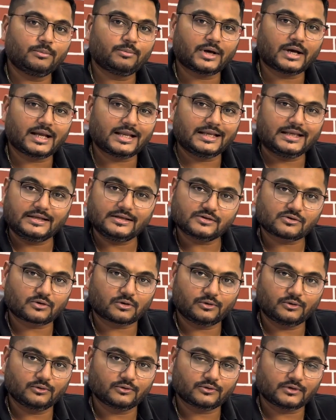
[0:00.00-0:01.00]
Pi
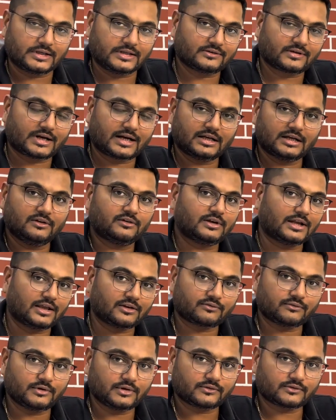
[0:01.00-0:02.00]
introduced inside the
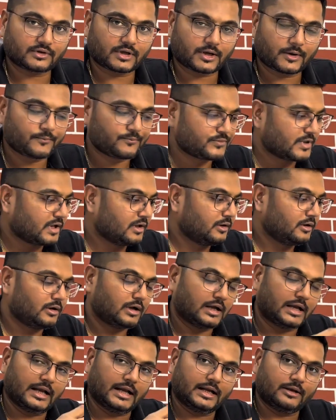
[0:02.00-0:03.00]
test fixer,
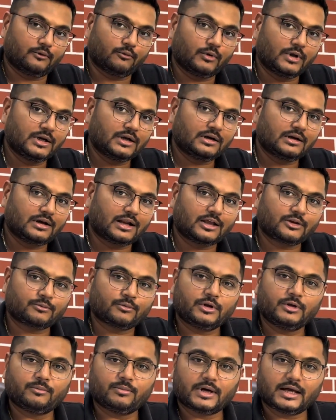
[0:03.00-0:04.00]
and one
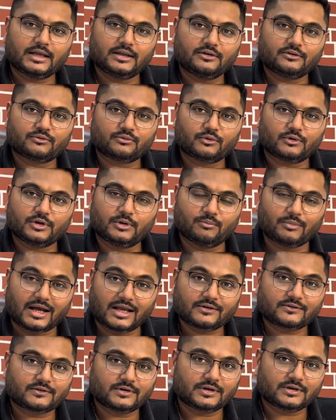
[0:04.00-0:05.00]
Raspberry Pi is for the
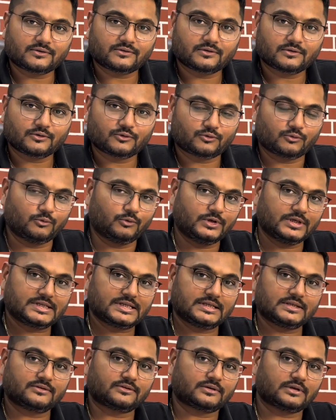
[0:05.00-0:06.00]
masters, so which
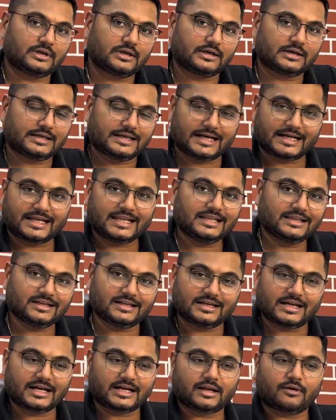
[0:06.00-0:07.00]
is getting the
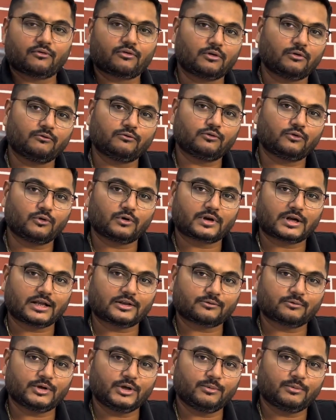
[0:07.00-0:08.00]
data from four
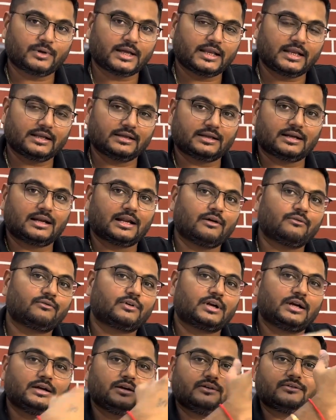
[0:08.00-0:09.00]
Raspberry Pi, and then
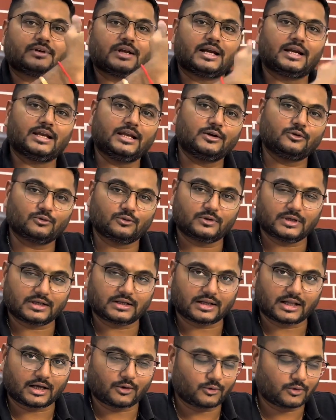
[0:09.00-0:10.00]
after it is sending to the
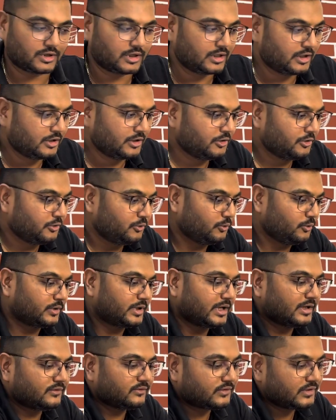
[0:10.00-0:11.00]
cloud. You
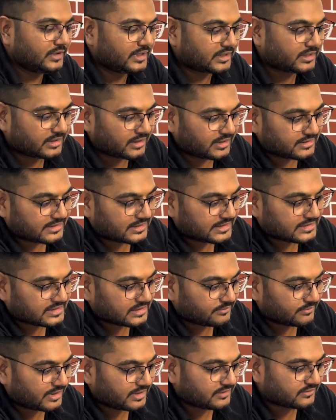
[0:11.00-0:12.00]
can see a touch
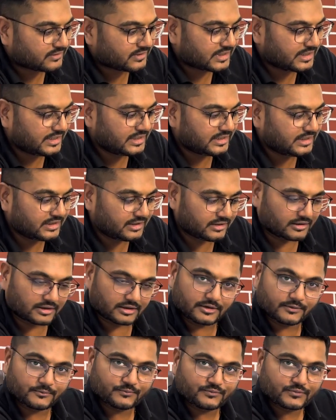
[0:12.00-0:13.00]
HMI screen
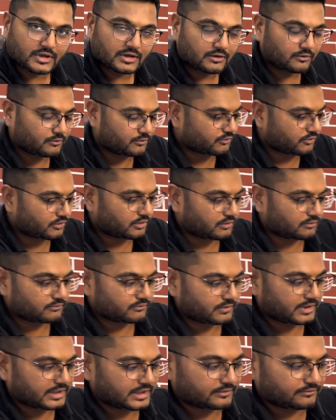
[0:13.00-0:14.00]
here, from
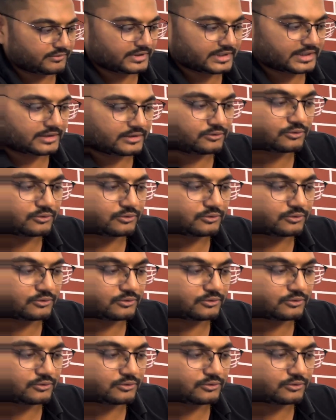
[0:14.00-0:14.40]
where we can